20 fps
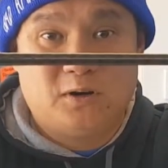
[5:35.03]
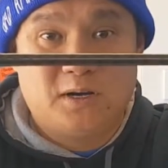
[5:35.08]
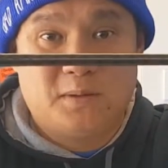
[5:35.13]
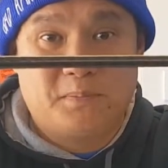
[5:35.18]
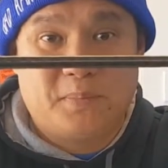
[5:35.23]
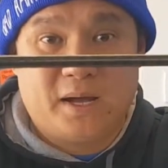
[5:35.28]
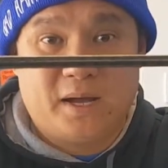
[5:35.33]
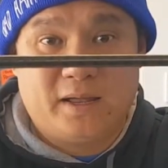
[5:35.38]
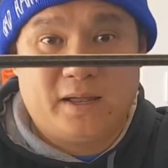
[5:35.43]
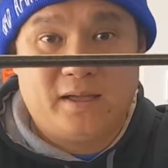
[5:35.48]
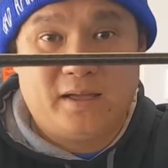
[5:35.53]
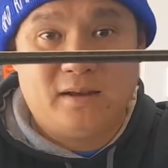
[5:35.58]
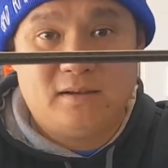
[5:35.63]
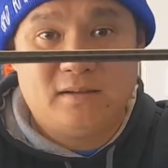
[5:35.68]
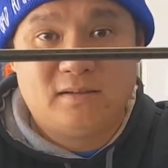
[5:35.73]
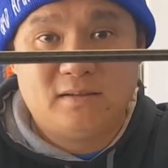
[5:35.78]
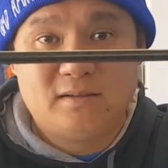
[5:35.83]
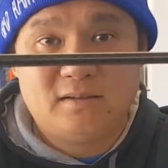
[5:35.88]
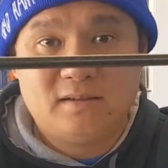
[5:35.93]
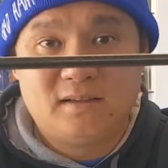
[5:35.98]
on the butt
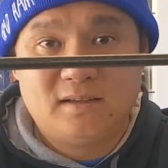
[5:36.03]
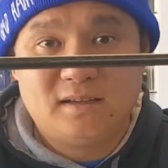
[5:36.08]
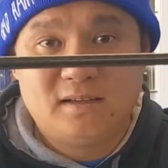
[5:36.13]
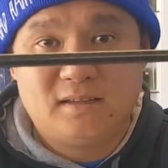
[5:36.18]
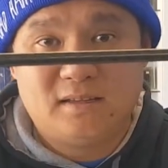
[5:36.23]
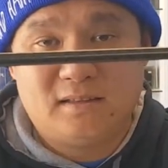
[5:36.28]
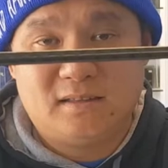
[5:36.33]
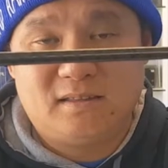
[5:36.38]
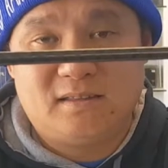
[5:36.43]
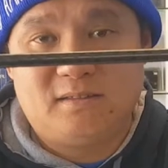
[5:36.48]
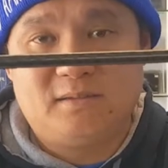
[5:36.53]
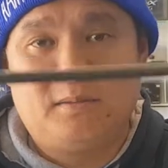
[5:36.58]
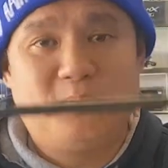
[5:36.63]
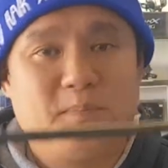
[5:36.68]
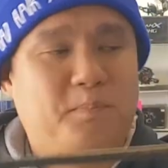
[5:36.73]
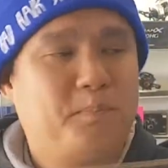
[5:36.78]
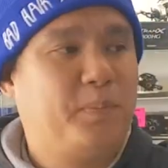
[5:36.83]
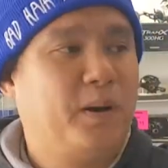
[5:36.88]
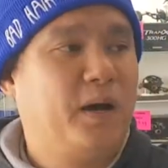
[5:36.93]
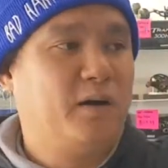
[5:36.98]
end.
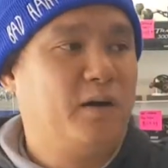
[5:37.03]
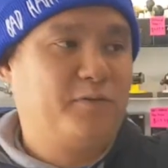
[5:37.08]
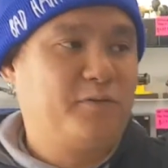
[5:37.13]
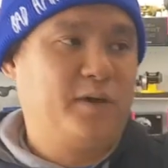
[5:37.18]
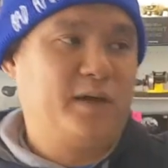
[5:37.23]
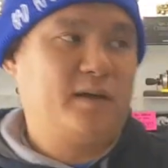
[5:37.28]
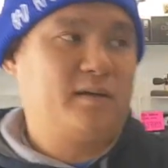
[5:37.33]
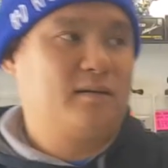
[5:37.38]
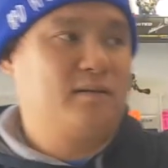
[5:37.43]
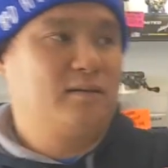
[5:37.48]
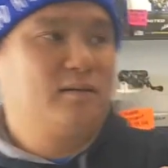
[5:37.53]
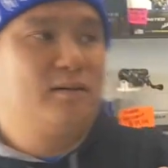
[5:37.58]
Perfect